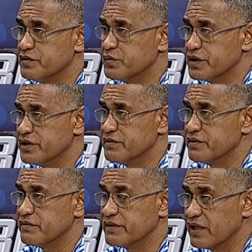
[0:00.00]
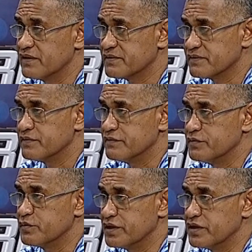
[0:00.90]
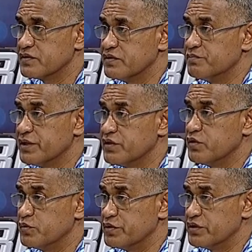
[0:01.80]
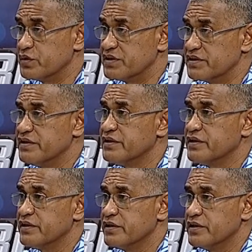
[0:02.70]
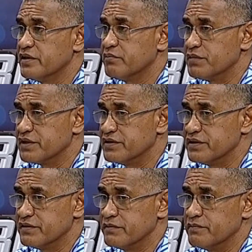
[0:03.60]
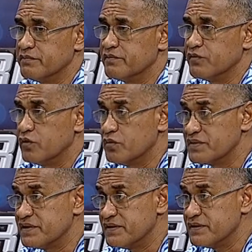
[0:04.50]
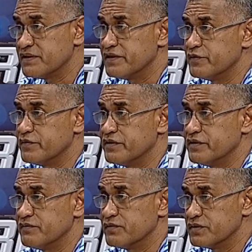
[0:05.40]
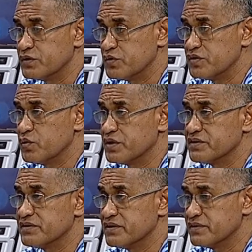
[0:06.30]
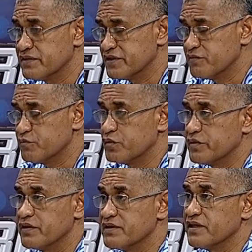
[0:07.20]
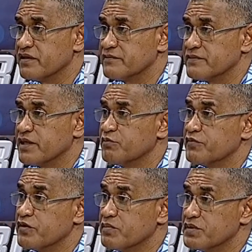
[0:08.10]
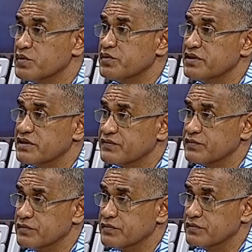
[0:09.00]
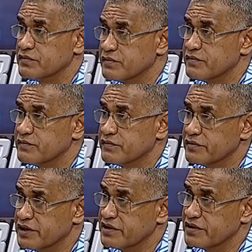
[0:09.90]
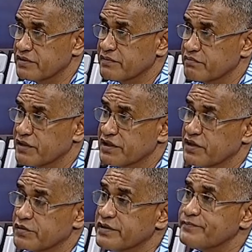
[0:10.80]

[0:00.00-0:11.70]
you can you can actually pay your own education. But for overseas and for students you want to send abroad, these are some of the opportunities for taking money out.